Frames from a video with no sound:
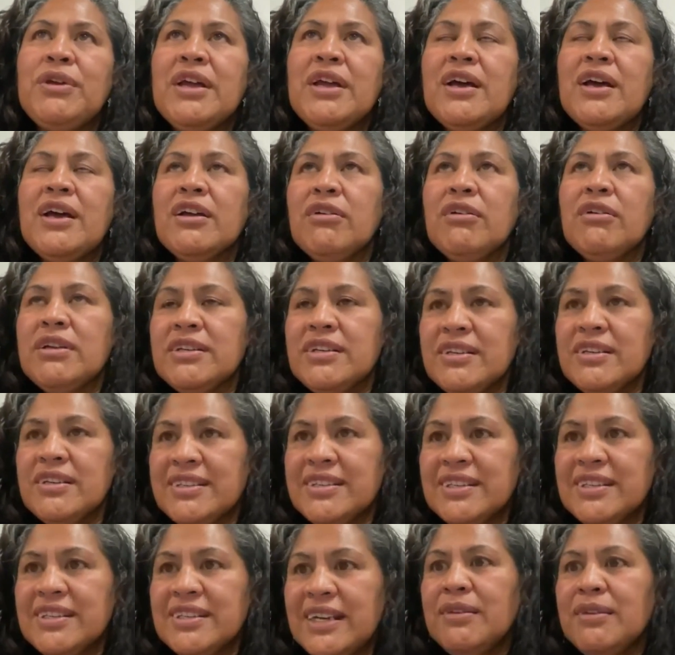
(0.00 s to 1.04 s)
that we are going
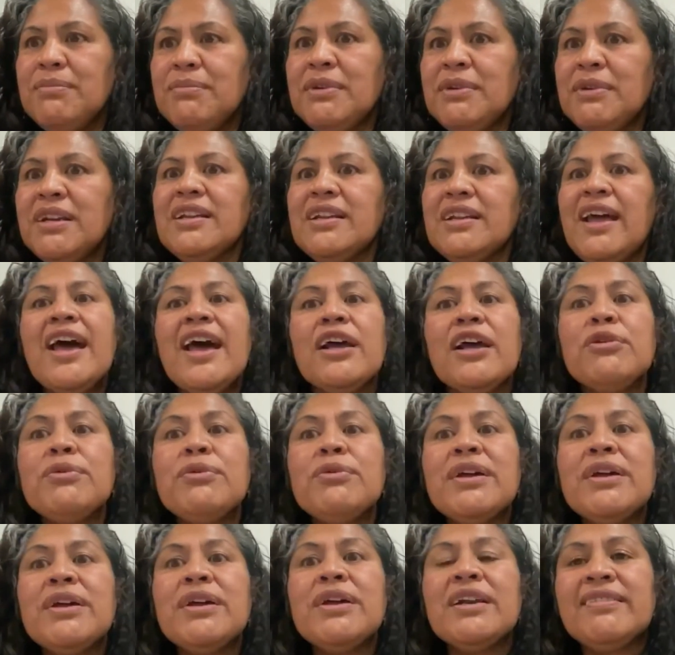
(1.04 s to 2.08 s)
into select committee, like
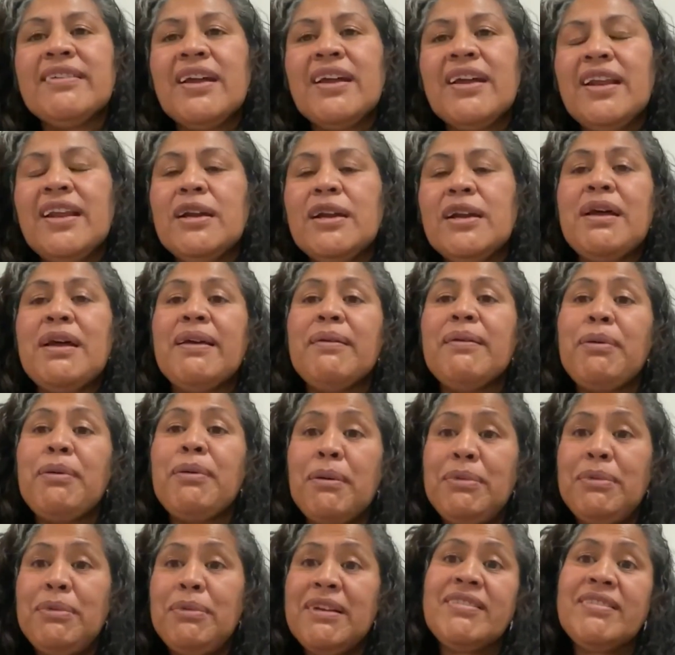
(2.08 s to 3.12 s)
how do we understand how to
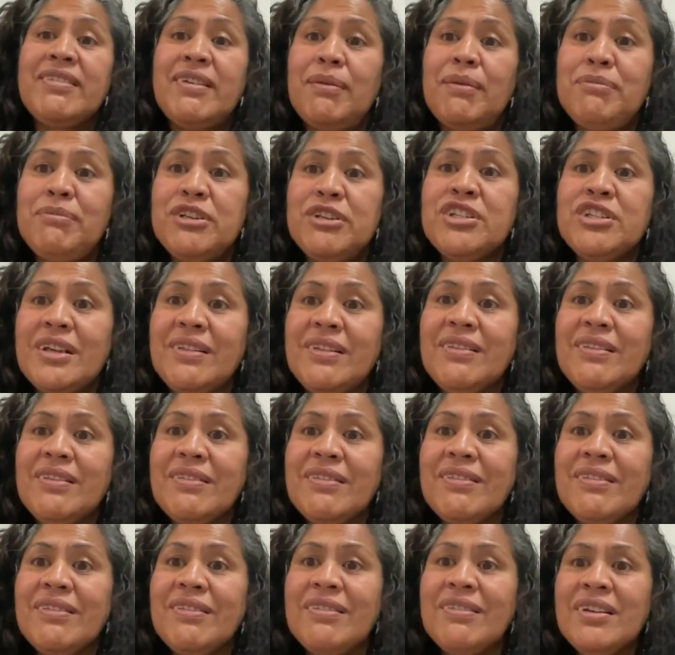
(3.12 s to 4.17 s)
make public
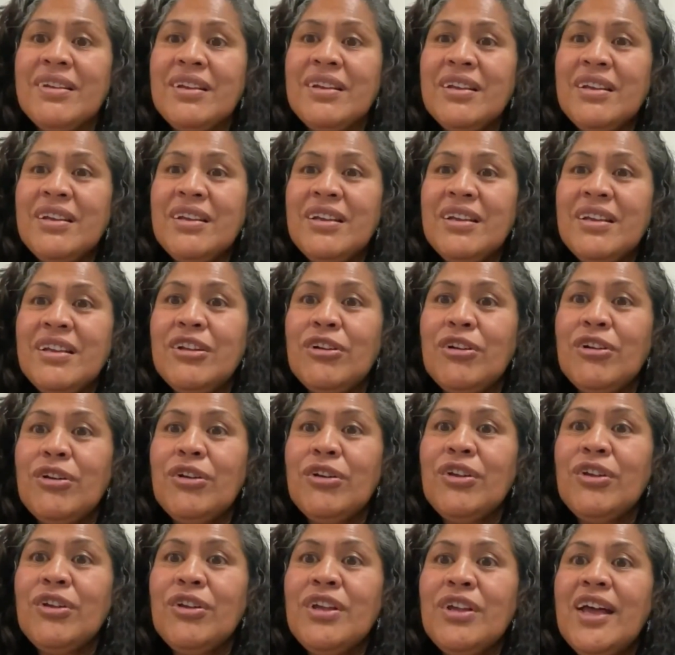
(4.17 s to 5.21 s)
submissions?
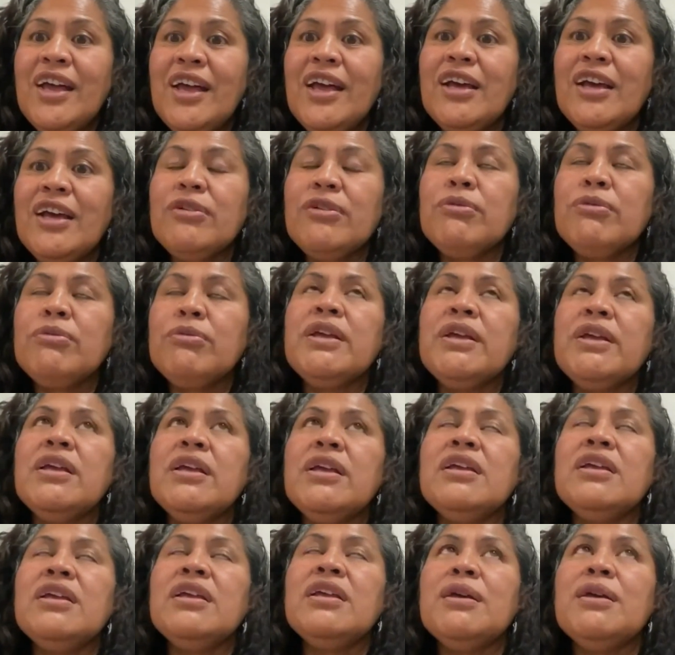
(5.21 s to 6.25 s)
You know, how do
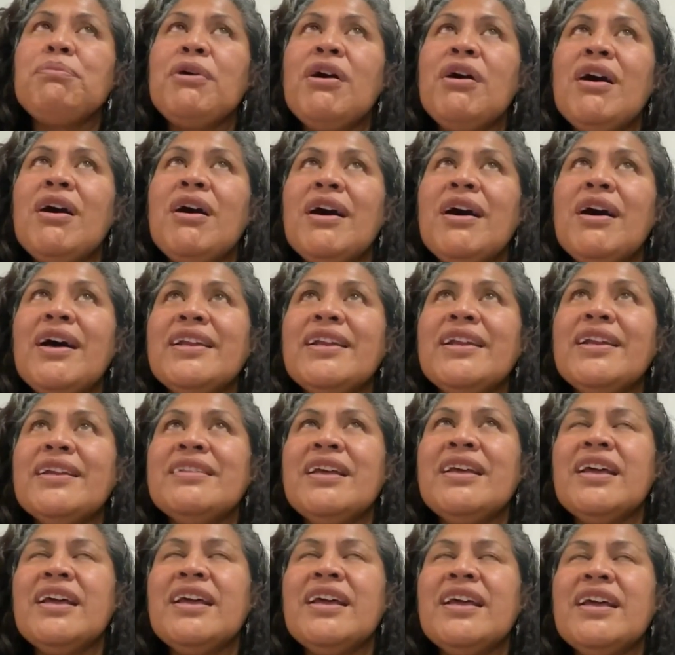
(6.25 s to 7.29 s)
we get
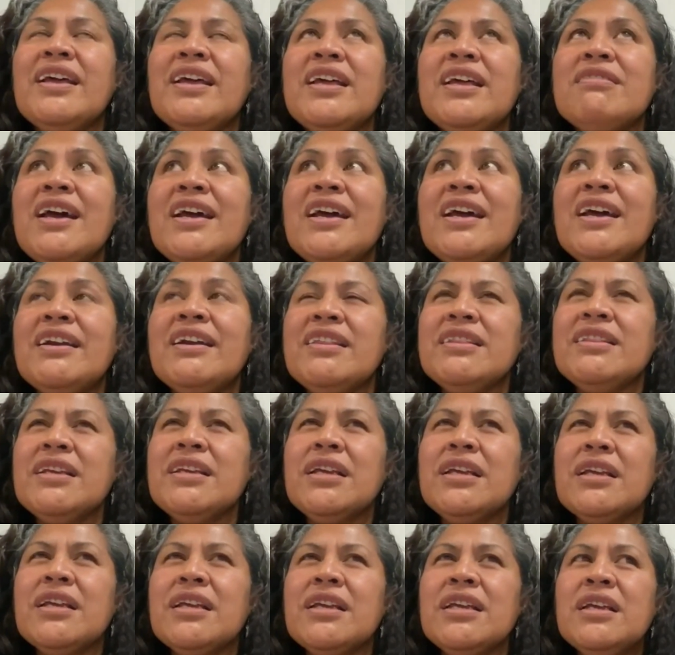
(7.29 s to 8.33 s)
behind in that area? And
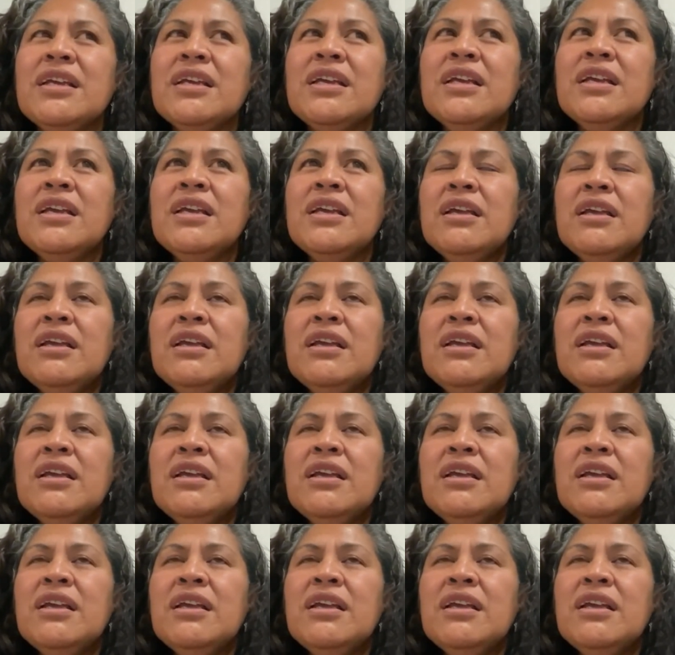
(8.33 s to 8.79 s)
I think